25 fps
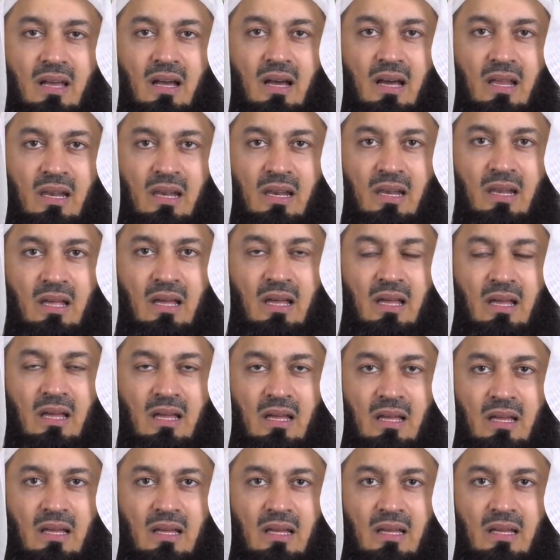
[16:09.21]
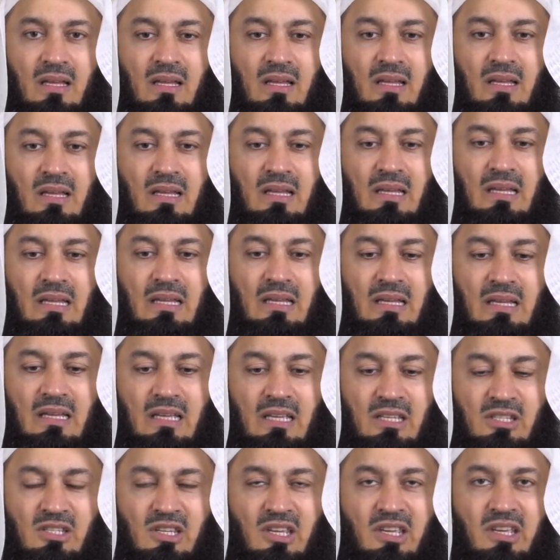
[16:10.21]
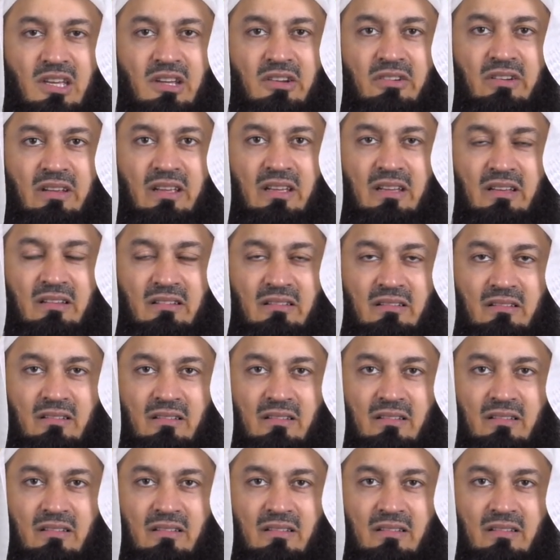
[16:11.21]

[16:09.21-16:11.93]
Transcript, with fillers: Allah is hearing.